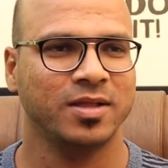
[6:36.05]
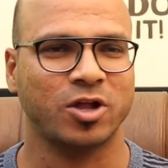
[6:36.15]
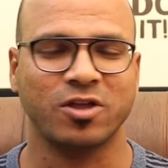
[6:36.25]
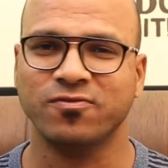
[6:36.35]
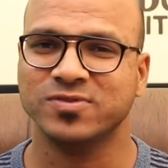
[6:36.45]
A
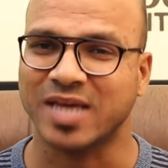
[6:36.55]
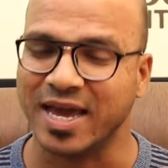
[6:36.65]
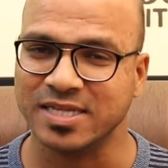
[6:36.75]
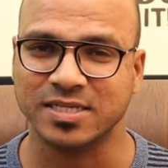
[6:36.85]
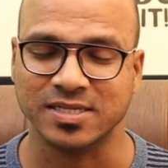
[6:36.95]
lot of
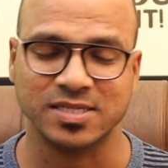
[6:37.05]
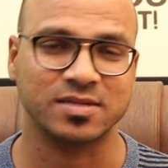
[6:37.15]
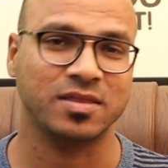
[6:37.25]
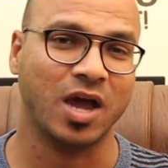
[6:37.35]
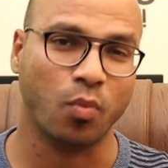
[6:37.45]
scientists,
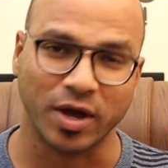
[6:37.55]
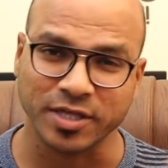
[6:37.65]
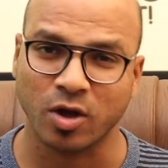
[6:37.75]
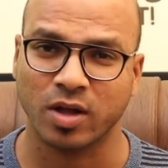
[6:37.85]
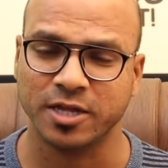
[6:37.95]
they are
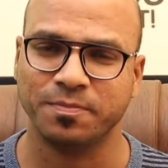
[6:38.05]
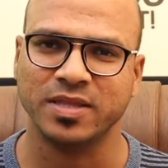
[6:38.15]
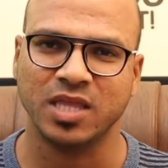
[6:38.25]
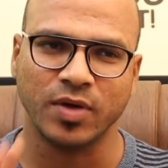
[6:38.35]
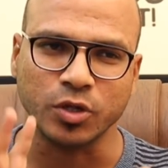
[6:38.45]
working on it,
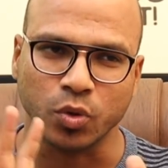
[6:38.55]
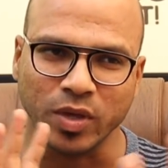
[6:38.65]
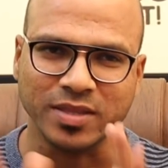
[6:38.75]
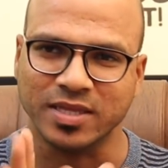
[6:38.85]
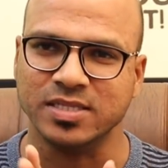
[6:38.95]
but they were
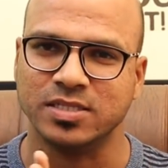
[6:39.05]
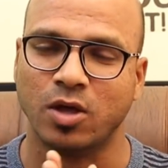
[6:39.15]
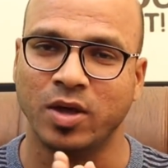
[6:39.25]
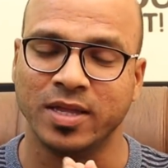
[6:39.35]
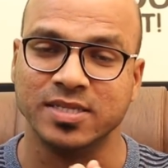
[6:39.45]
doing this
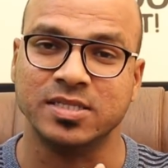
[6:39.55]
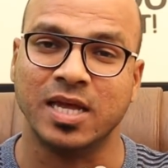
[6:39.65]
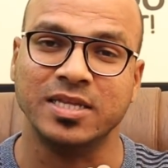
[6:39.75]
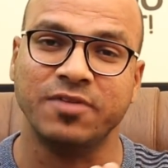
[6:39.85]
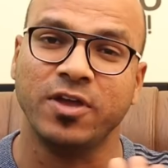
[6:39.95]
in a
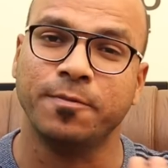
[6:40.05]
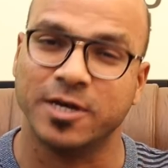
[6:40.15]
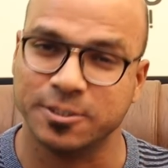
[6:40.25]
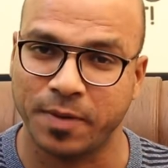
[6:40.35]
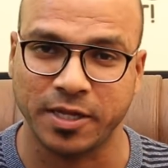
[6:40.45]
scientific
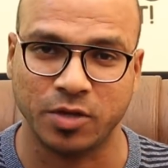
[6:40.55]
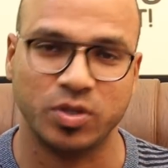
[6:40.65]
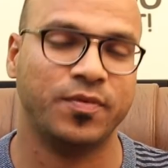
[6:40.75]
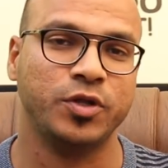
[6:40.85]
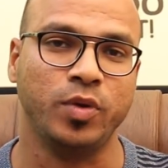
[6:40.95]
perspective.
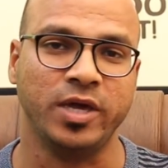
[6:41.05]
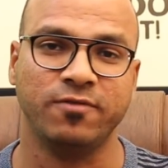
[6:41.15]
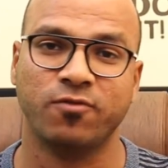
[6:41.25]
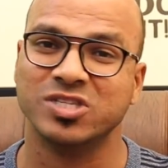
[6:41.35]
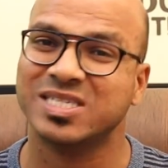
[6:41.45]
They were doing
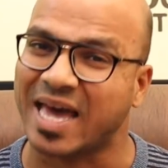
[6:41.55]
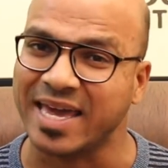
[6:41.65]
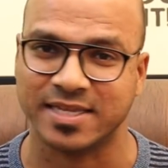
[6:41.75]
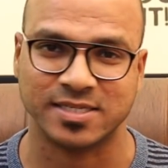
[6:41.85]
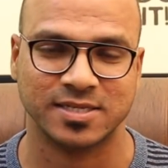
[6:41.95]
it for
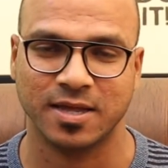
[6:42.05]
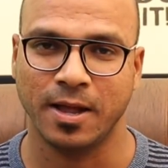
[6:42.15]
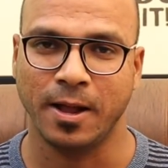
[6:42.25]
science.